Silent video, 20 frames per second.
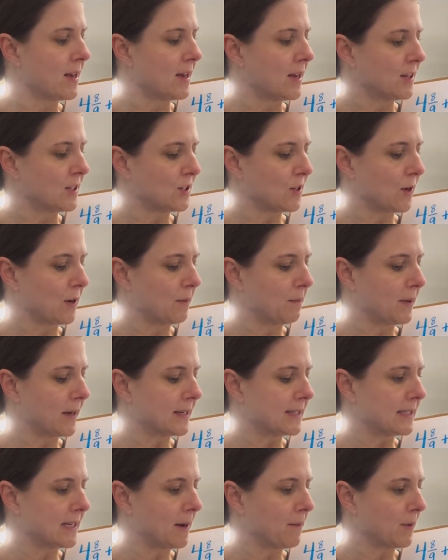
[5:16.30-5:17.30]
So our
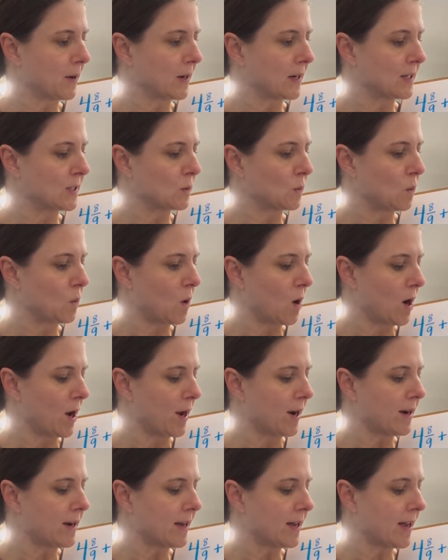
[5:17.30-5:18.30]
mixed number is
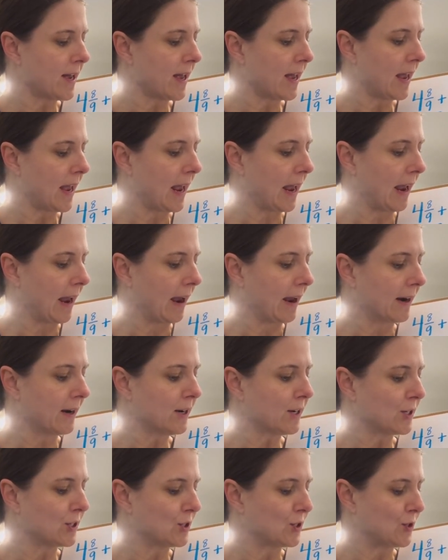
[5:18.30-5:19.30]
1 and
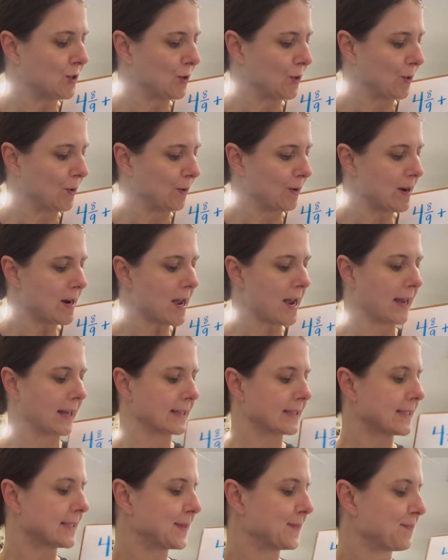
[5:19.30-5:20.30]
2
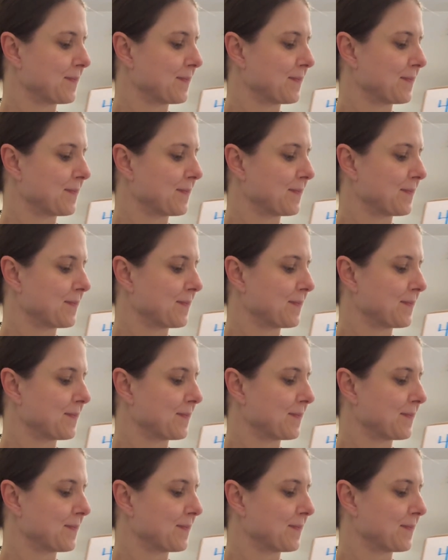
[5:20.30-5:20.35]
ninths.